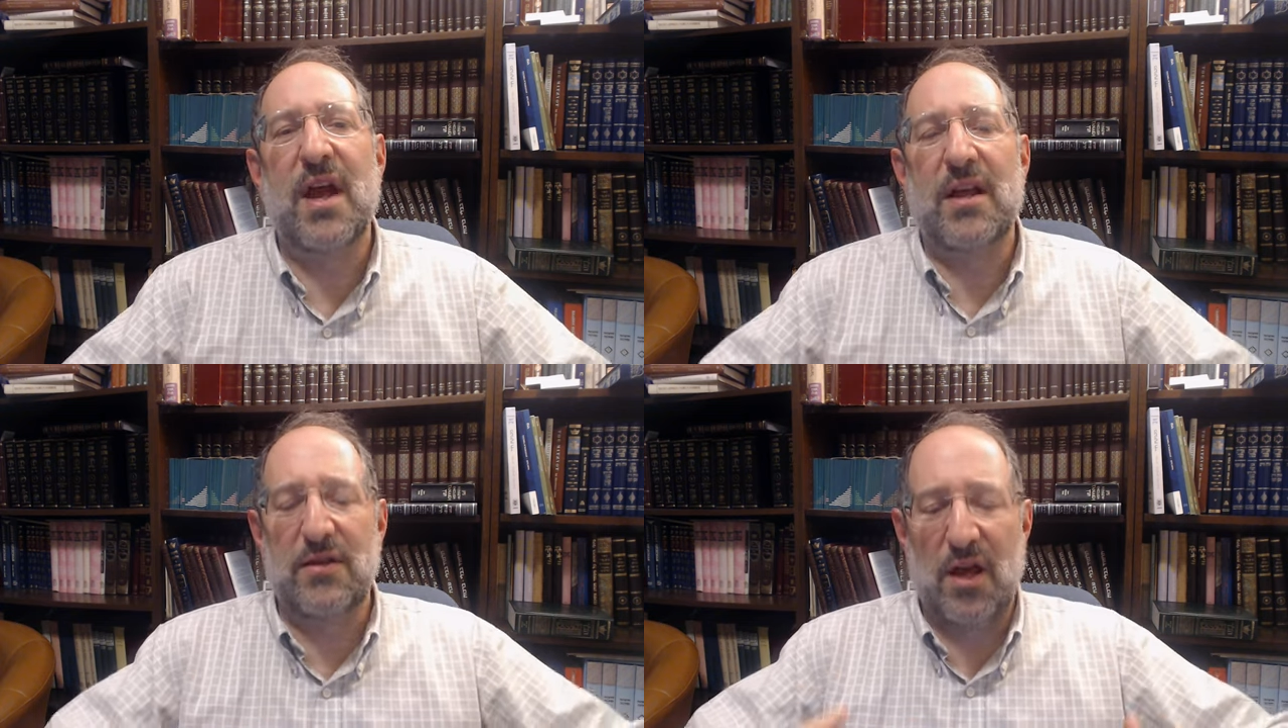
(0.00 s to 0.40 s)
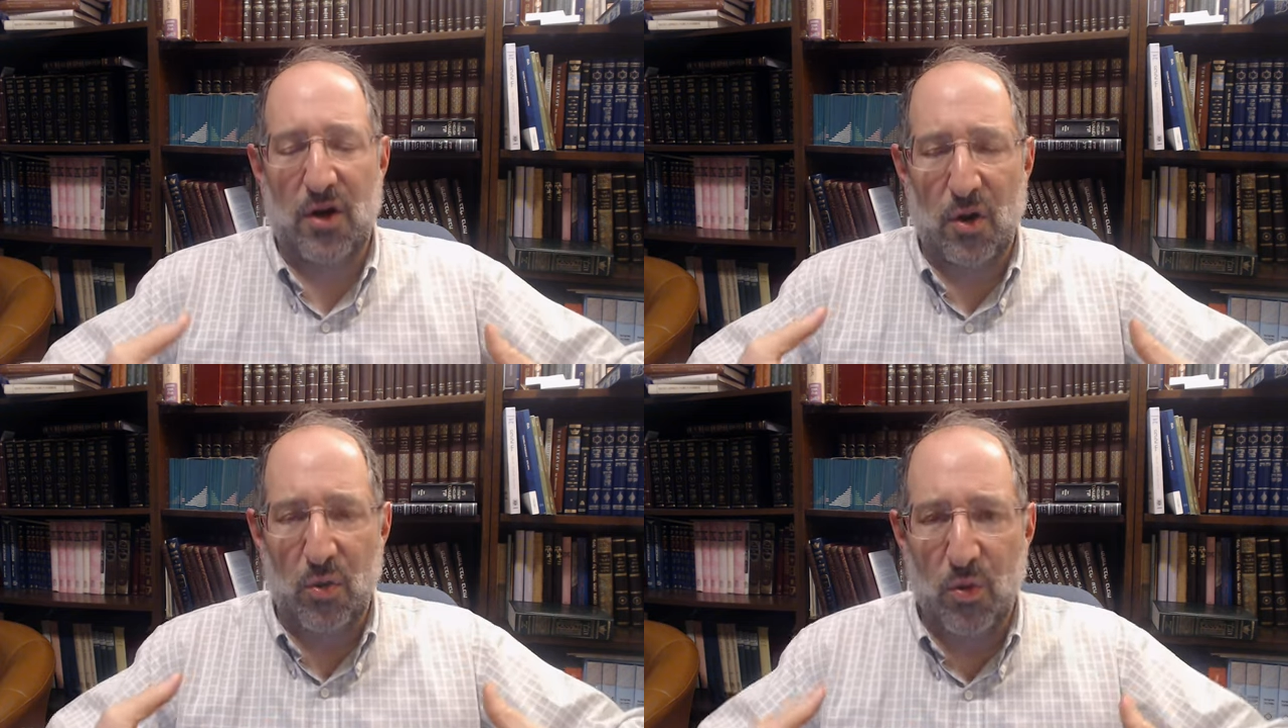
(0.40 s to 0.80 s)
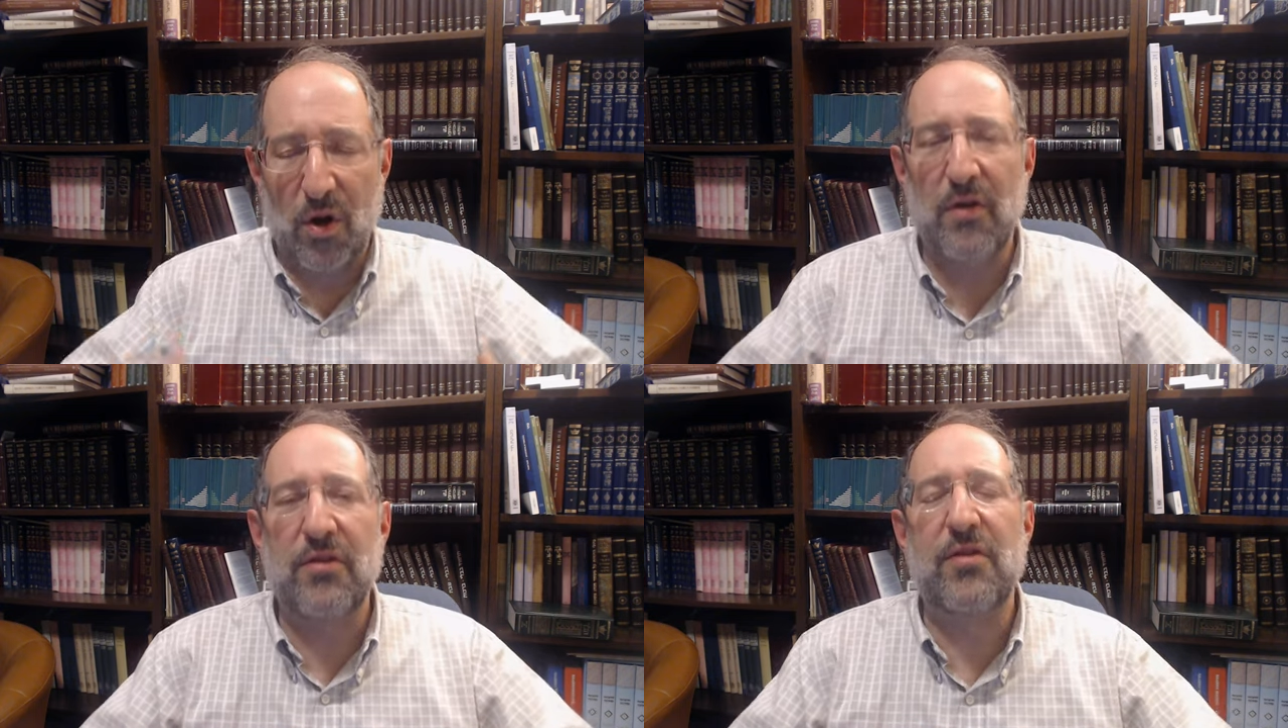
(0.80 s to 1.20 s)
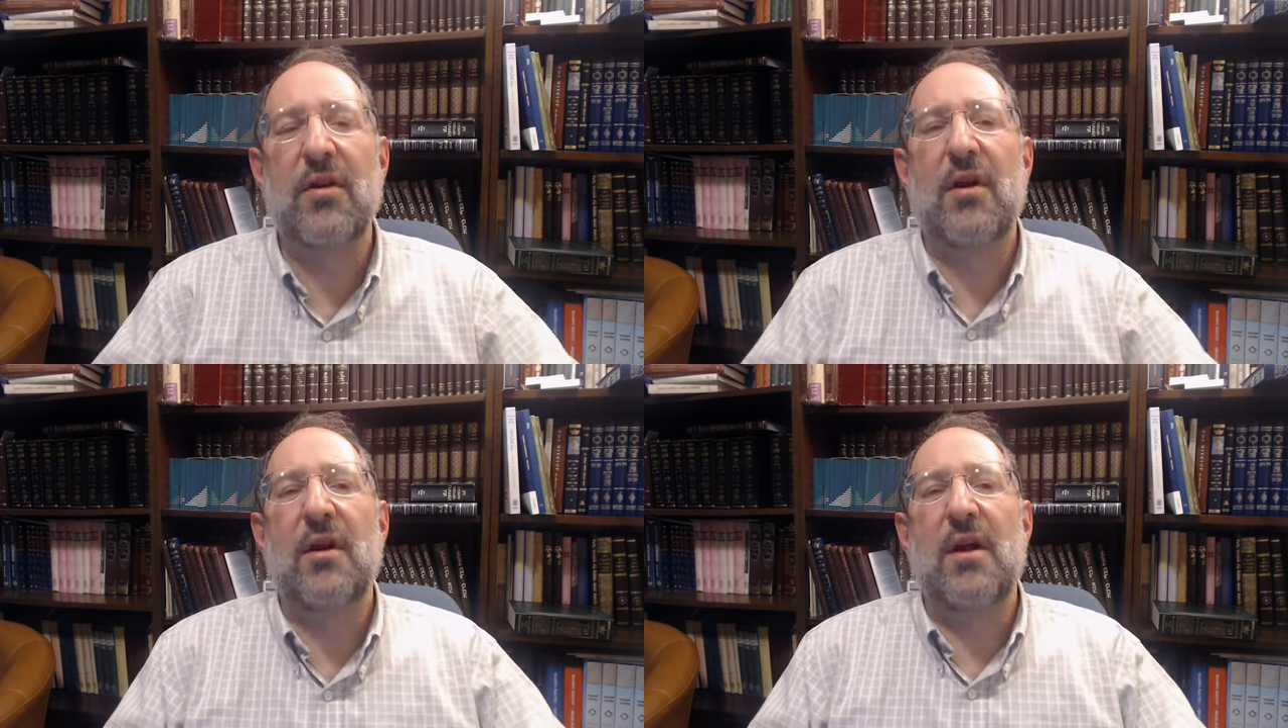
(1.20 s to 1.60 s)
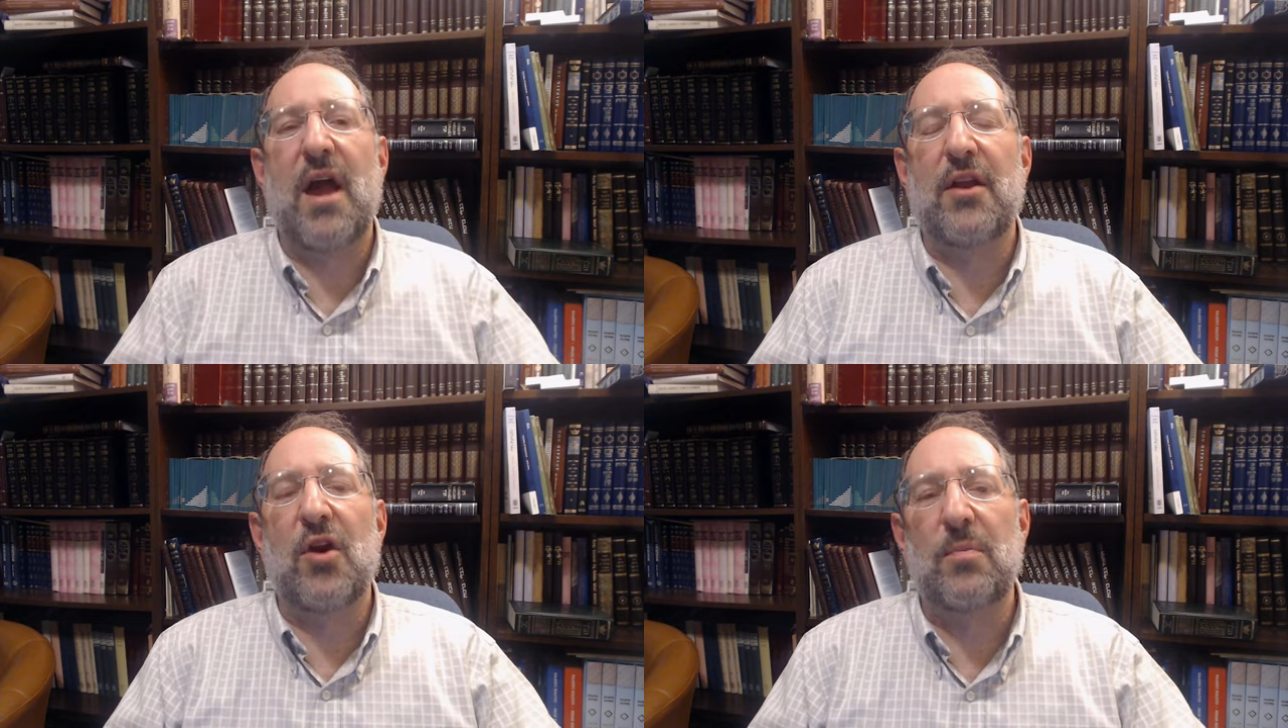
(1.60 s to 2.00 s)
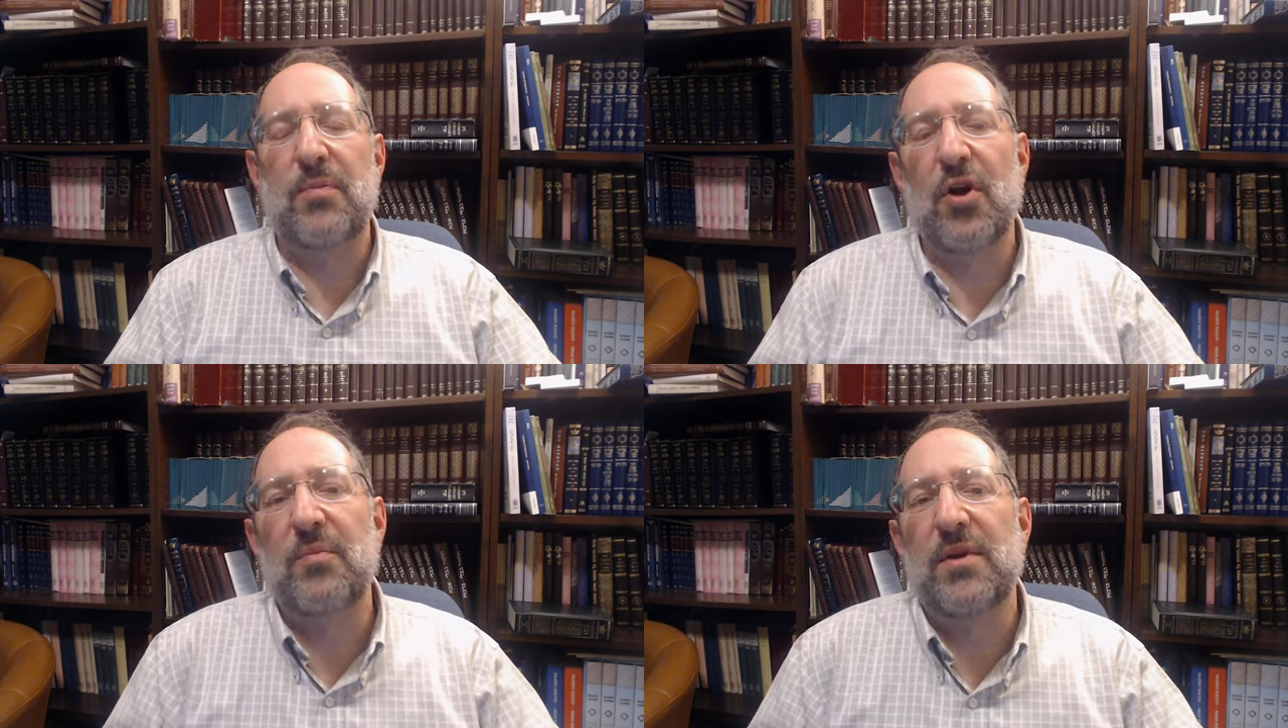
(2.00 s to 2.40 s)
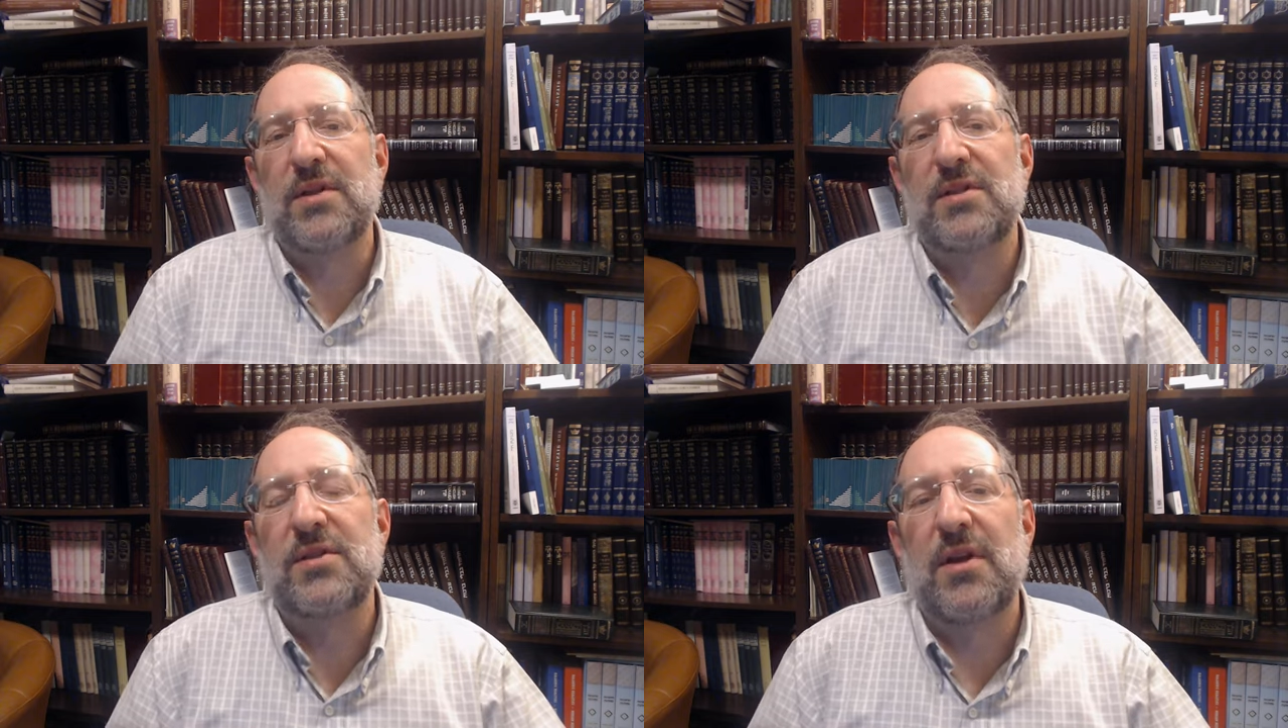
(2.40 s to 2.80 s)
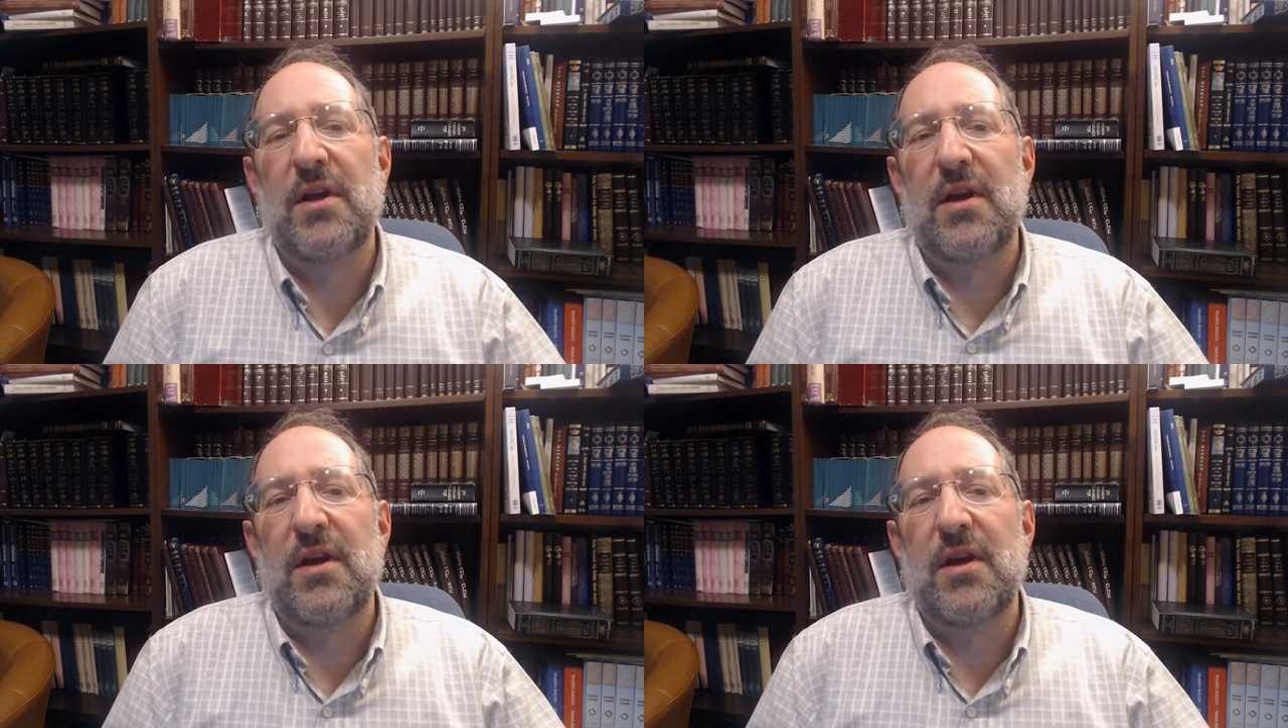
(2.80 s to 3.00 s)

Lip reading: and our worth and our purpose,